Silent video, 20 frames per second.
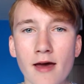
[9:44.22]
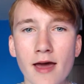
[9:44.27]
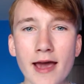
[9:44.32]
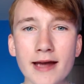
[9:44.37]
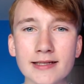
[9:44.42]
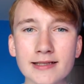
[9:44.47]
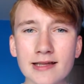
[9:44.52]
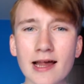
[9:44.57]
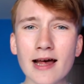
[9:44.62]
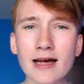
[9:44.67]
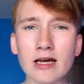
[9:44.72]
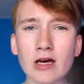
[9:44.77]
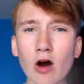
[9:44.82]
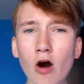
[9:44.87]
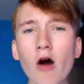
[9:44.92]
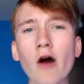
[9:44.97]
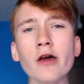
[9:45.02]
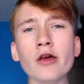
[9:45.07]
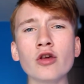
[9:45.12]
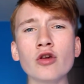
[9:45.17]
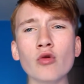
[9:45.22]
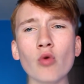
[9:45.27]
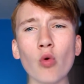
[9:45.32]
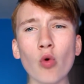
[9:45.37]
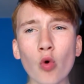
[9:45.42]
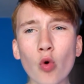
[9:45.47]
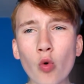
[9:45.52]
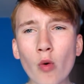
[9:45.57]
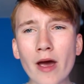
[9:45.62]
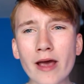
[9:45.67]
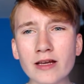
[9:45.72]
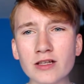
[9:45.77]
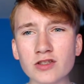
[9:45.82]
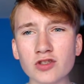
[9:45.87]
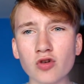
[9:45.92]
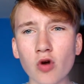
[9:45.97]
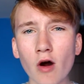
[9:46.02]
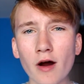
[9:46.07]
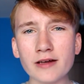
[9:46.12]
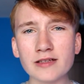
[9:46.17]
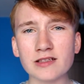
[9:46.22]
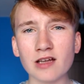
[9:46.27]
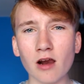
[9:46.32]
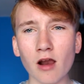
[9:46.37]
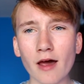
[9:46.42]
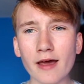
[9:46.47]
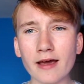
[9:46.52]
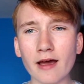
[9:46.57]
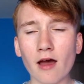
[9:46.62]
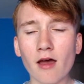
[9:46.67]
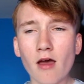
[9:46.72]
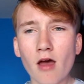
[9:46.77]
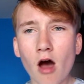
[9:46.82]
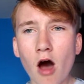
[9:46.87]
It's that guy who always tries to, like,